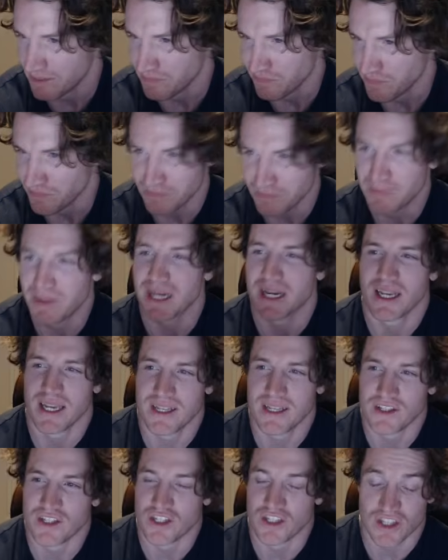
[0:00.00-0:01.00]
But
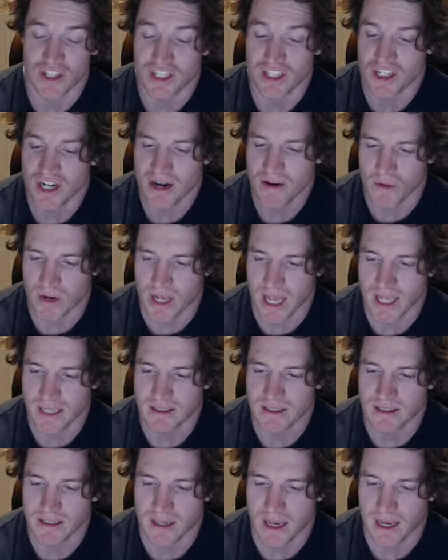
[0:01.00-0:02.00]
in the general case,
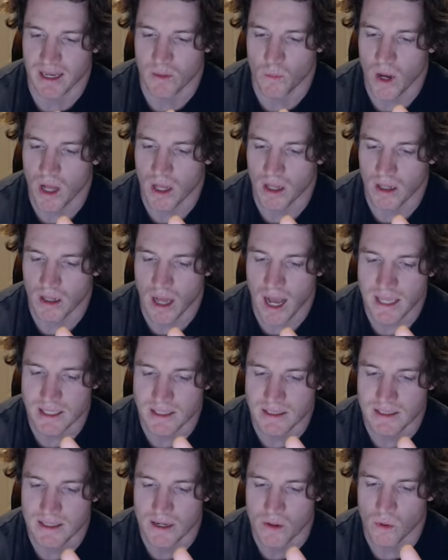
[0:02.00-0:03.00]
it's like, well, I
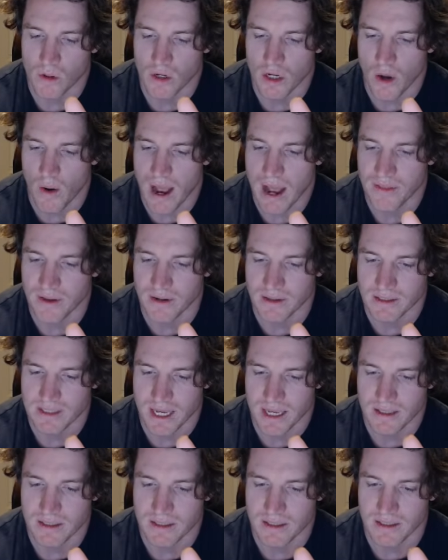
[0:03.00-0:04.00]
still will go out there and
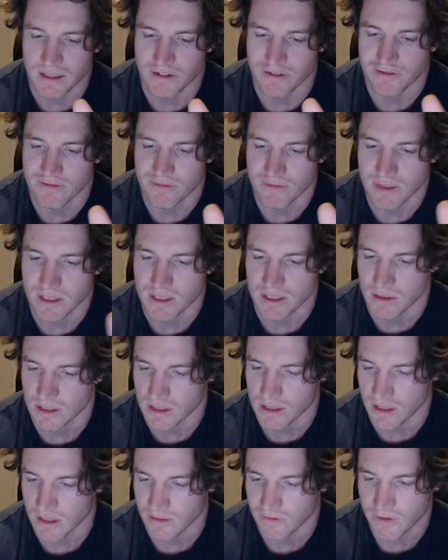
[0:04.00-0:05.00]
say this is
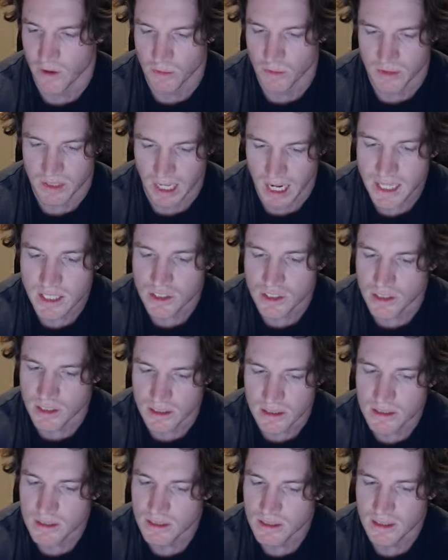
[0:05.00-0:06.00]
a false
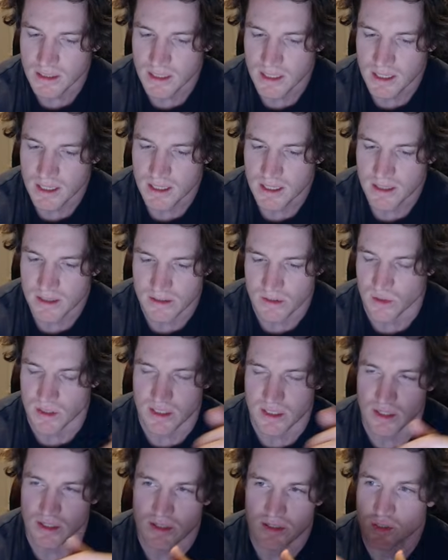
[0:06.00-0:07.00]
election. This was
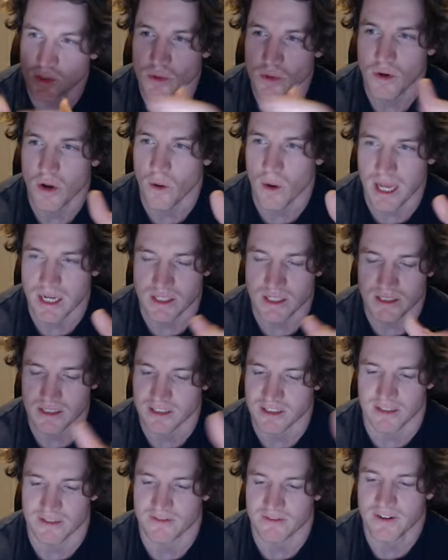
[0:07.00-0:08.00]
a pseudo election. This
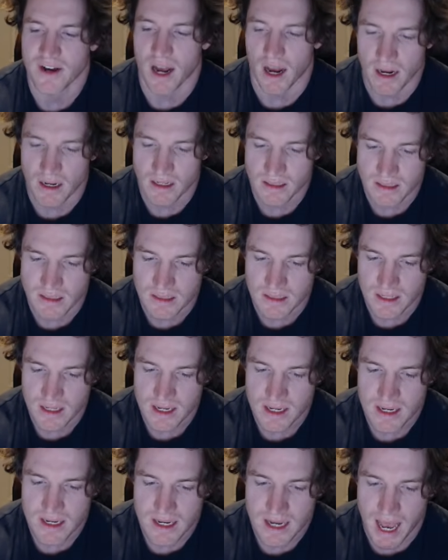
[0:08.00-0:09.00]
is a farce.
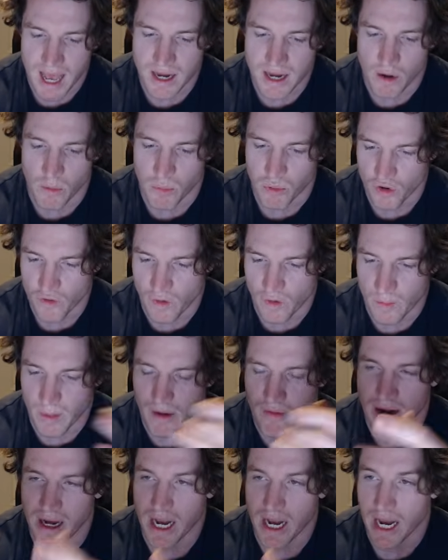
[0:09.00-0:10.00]
And I'll prove it by
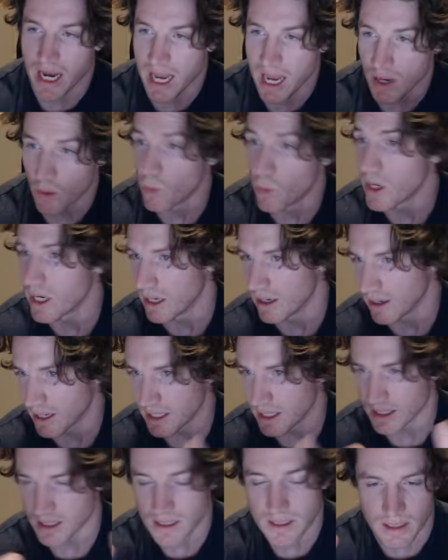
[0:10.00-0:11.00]
running again and winning. And
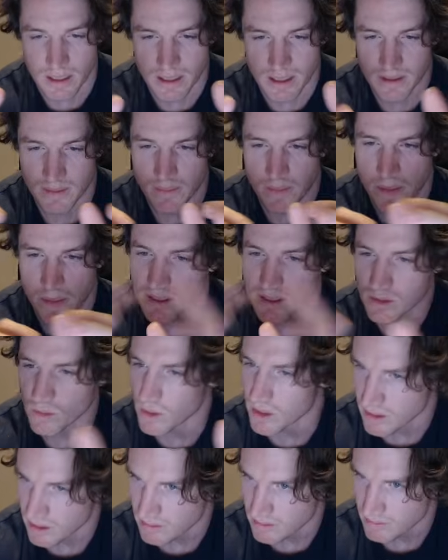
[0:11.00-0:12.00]
he did. And this is
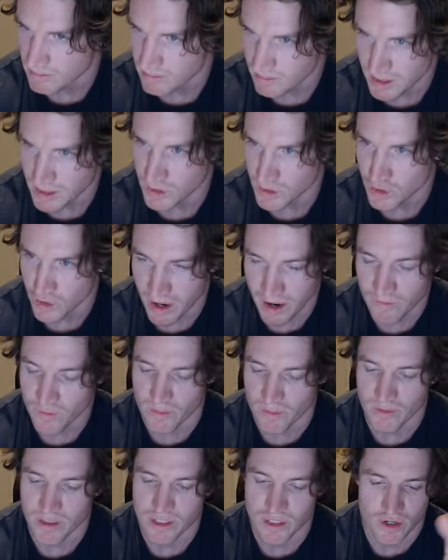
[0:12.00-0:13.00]
what the
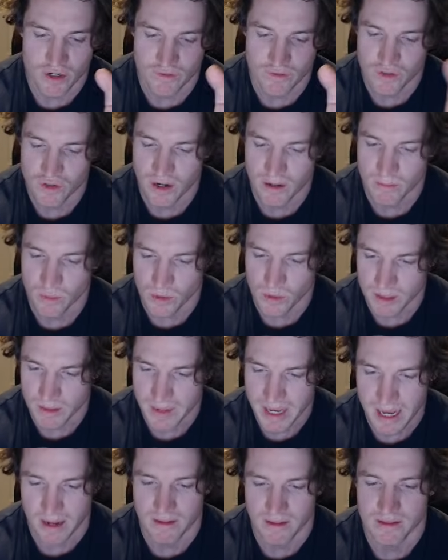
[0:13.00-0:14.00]
triumphant return of Trump was
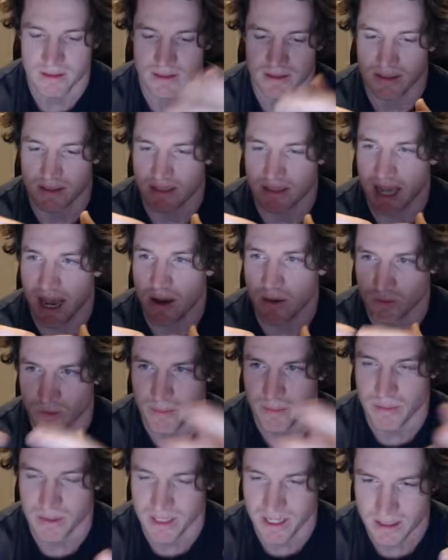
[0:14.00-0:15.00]
about. This is how it's
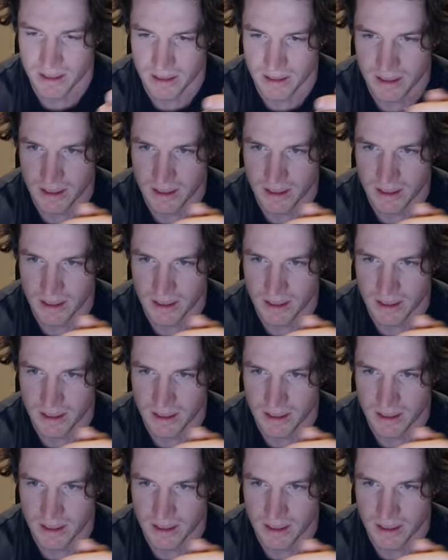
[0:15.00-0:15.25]
represented.